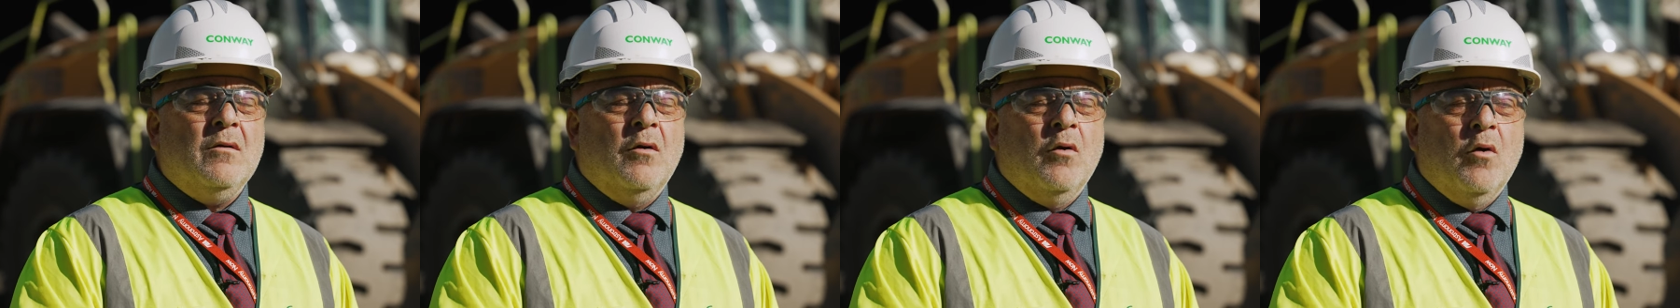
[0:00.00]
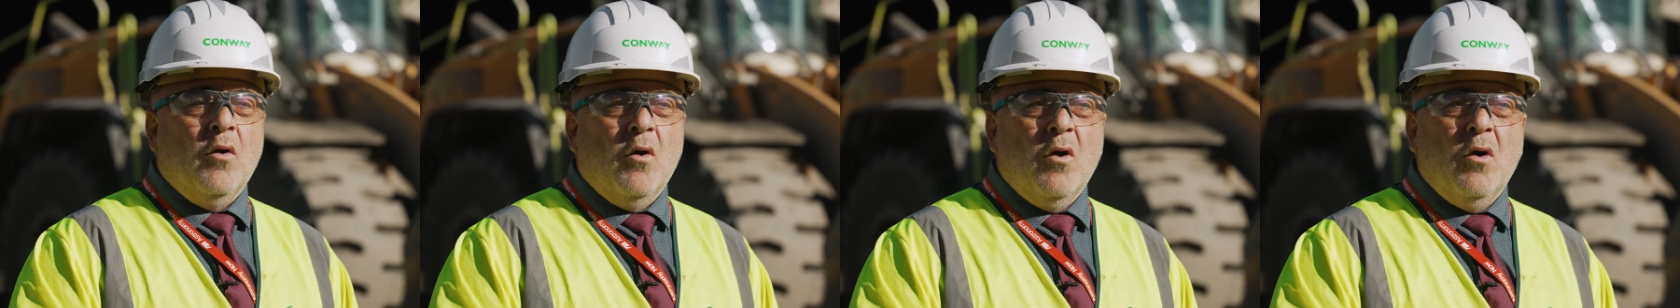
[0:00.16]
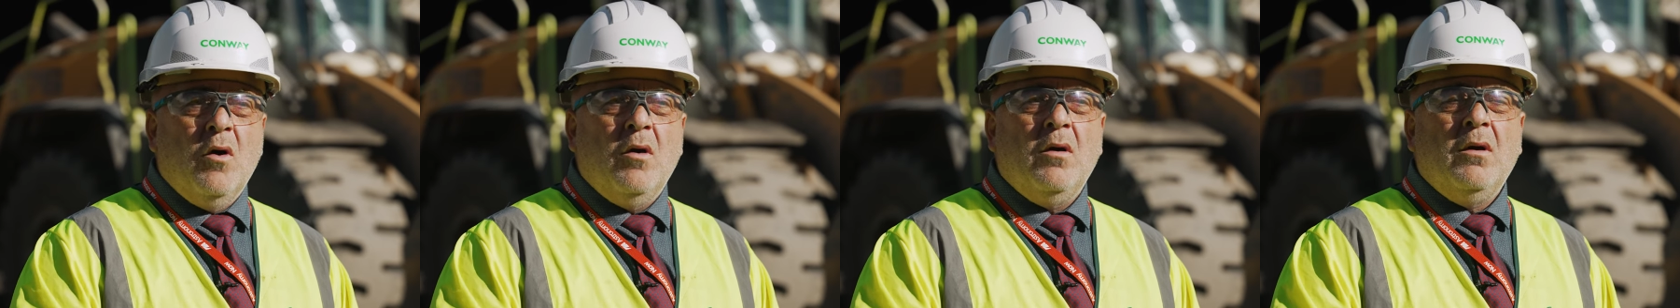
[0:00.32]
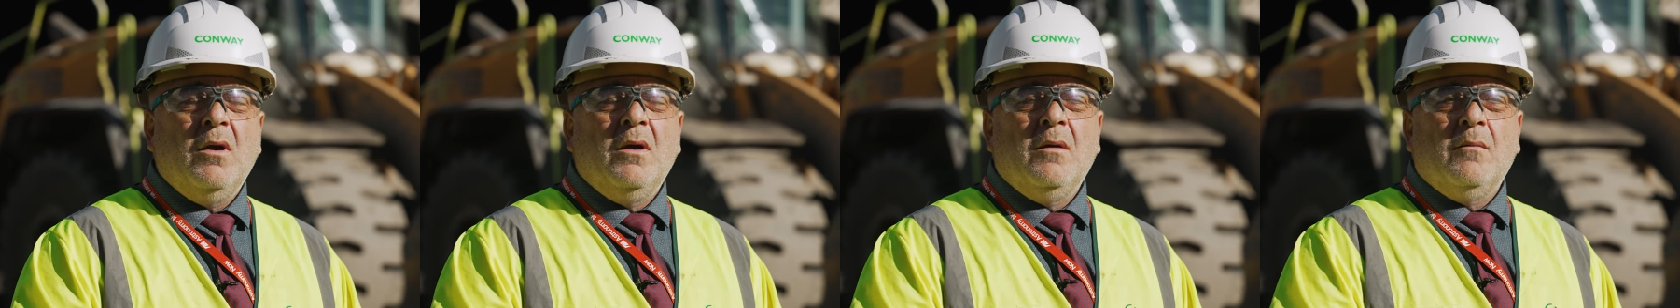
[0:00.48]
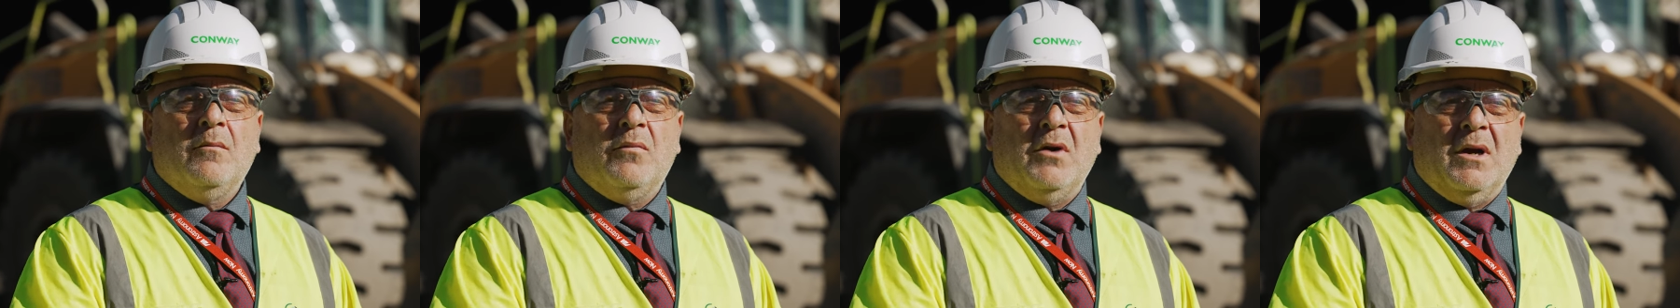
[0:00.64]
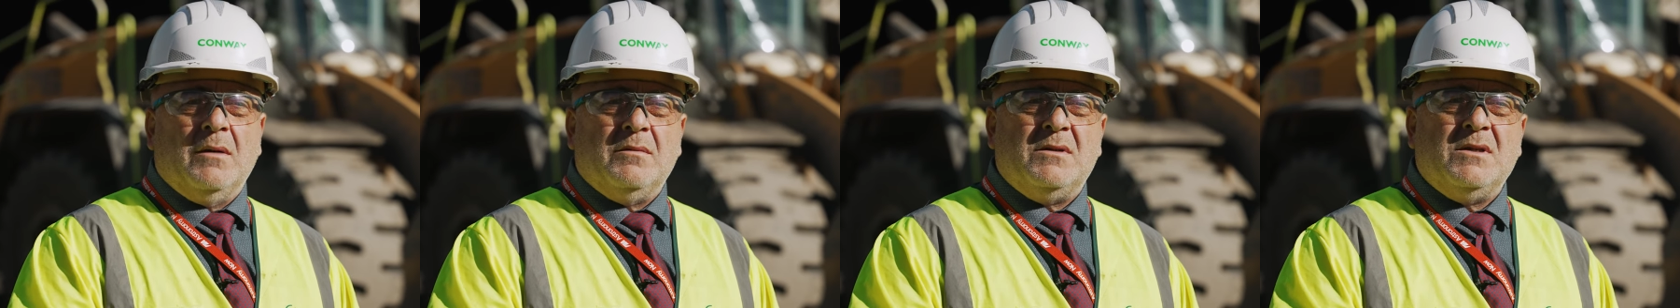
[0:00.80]
Or
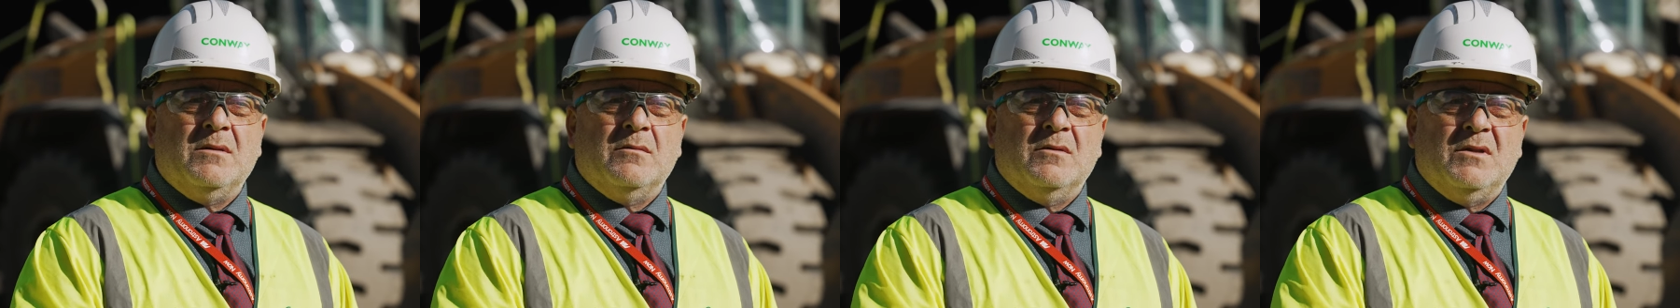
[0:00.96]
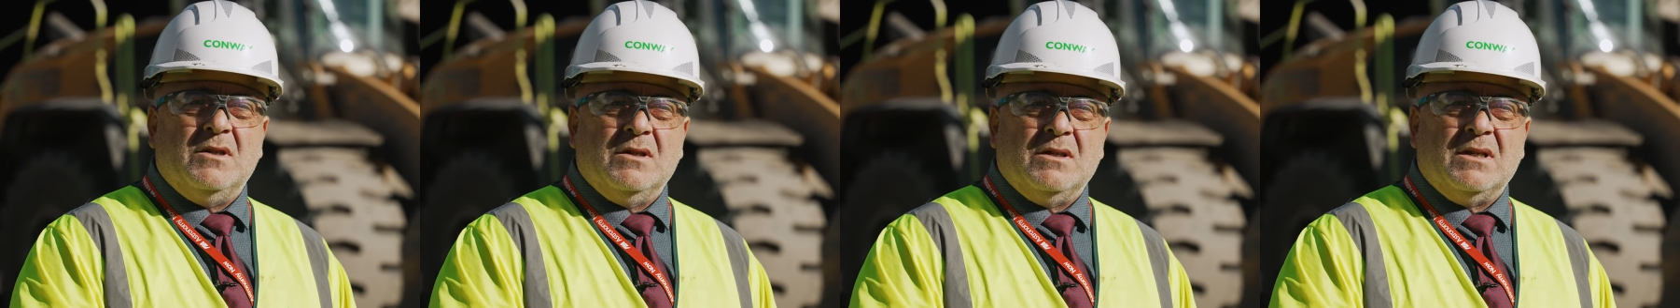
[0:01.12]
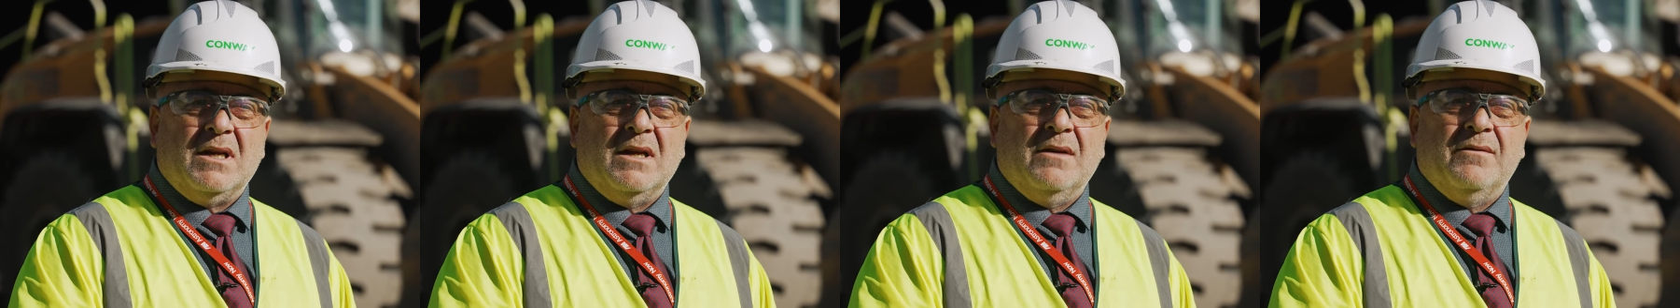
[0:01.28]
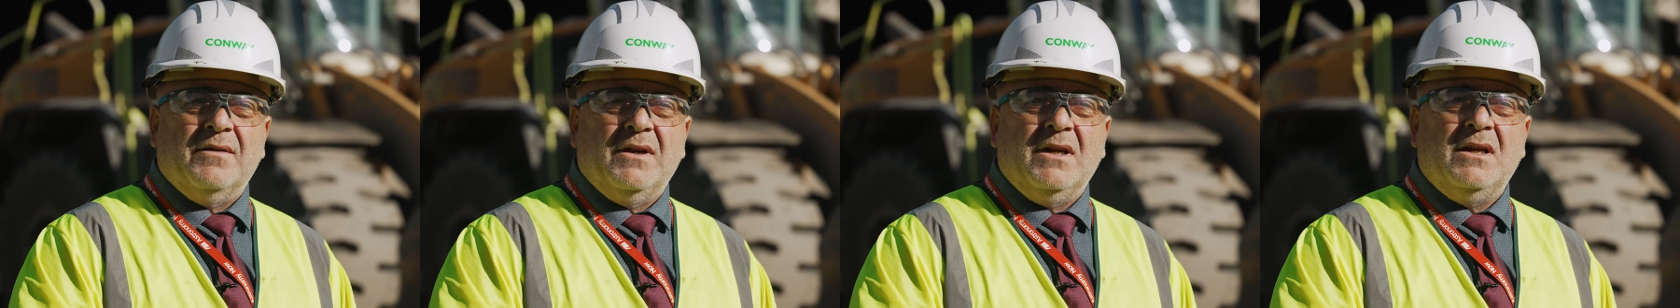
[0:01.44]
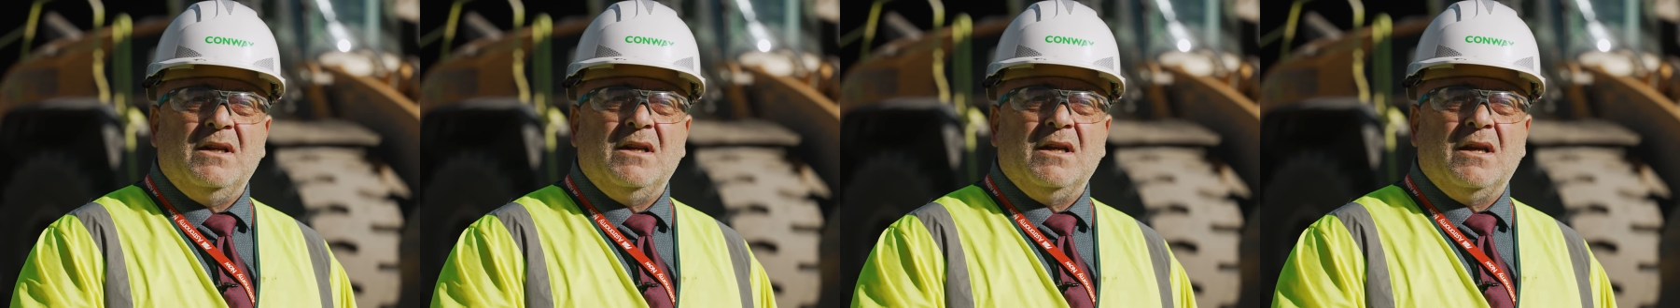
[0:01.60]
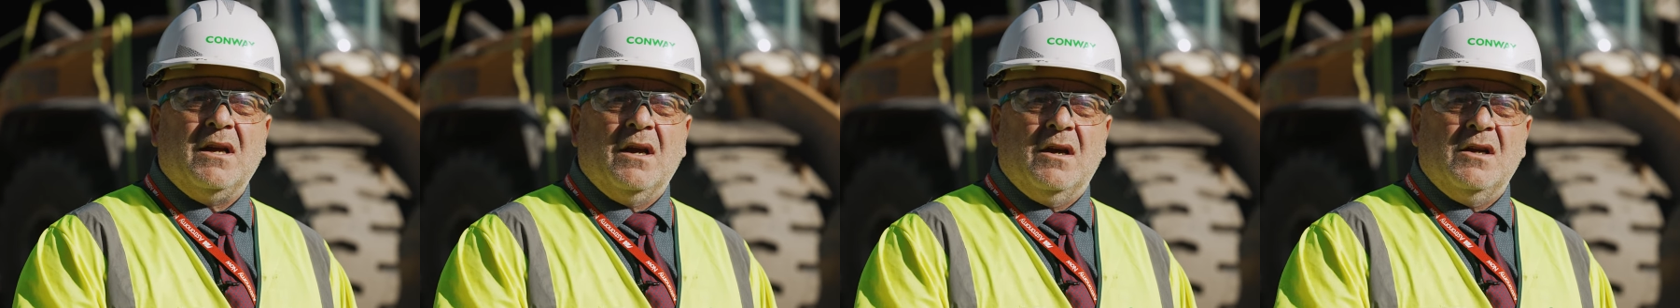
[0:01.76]
perhaps it would just give an
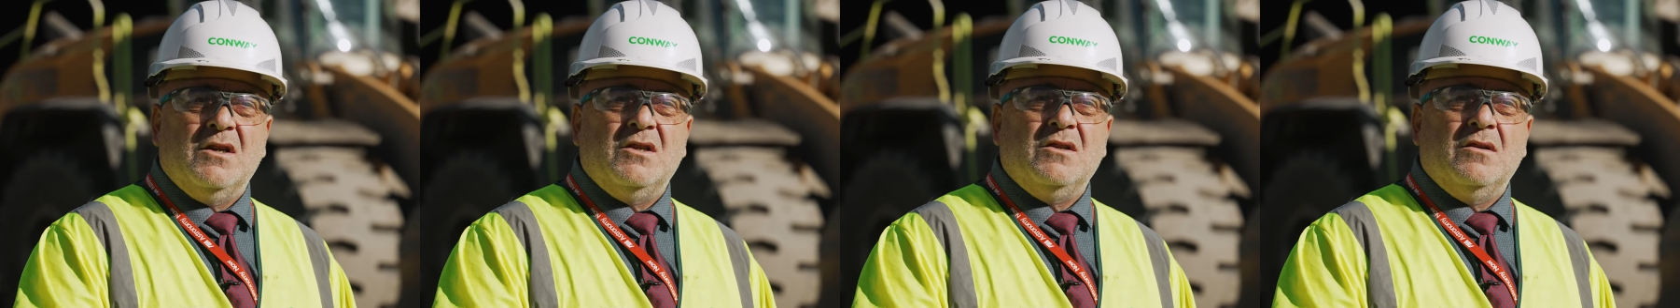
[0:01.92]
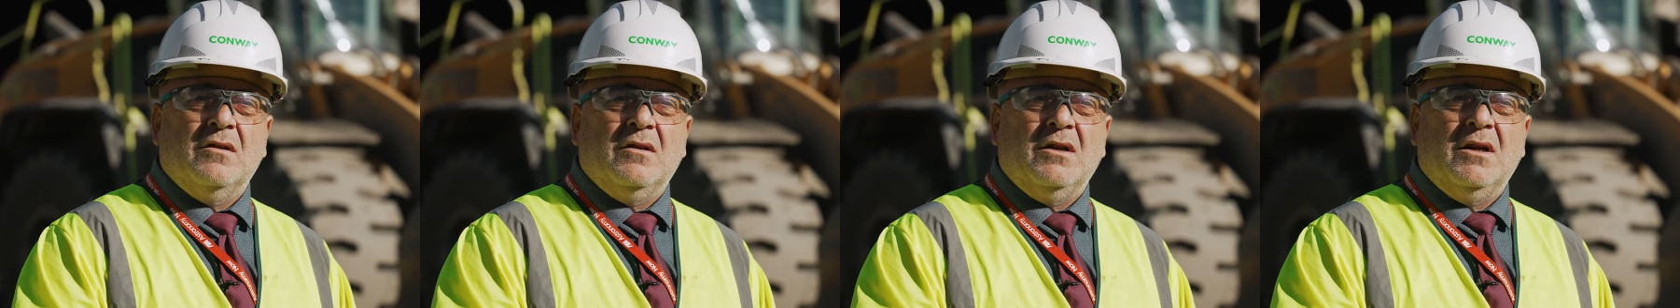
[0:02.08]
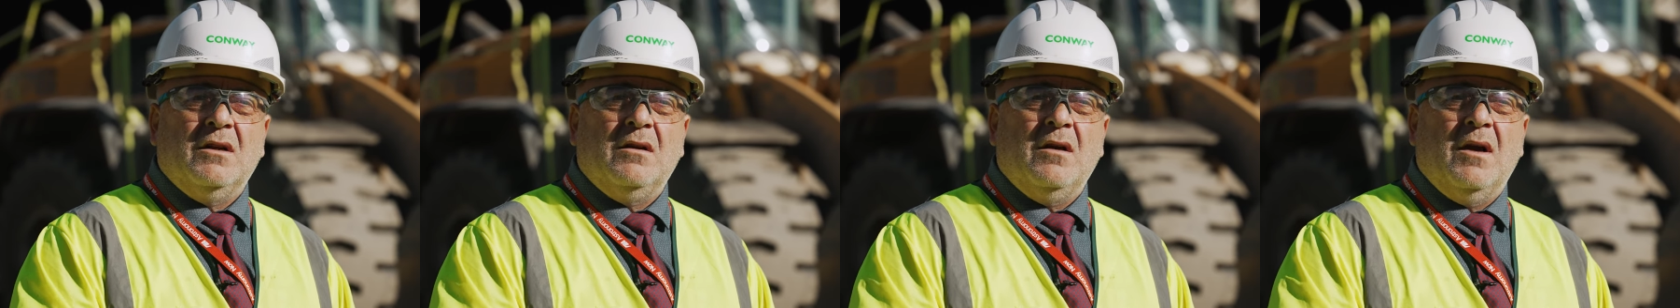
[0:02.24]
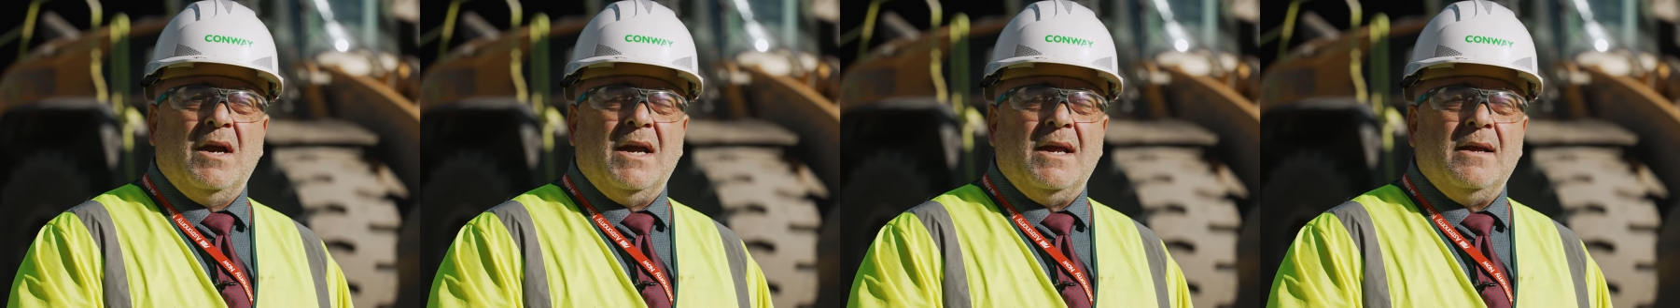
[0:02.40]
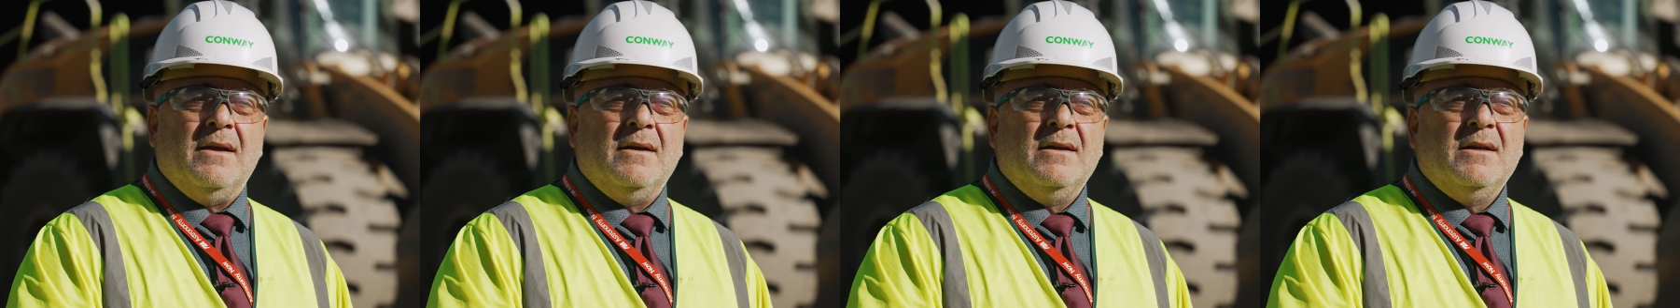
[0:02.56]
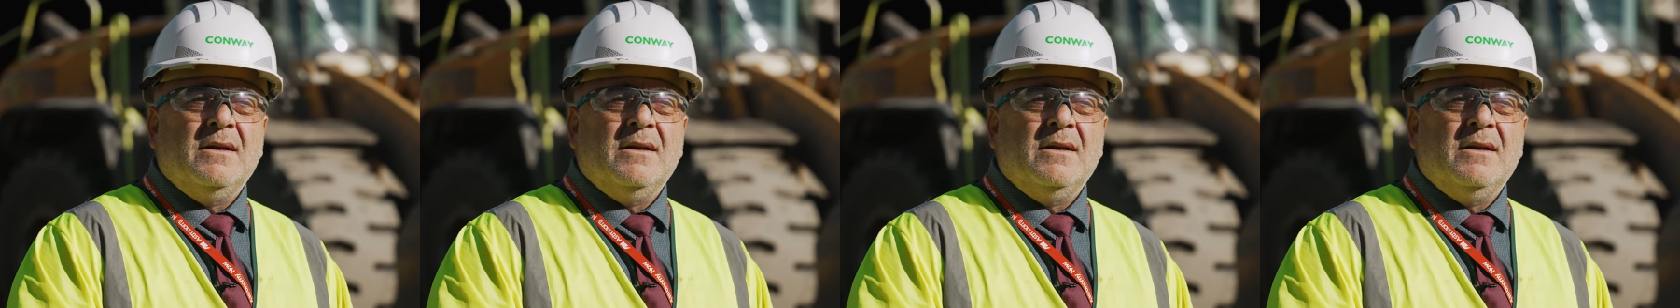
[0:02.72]
indication on a light.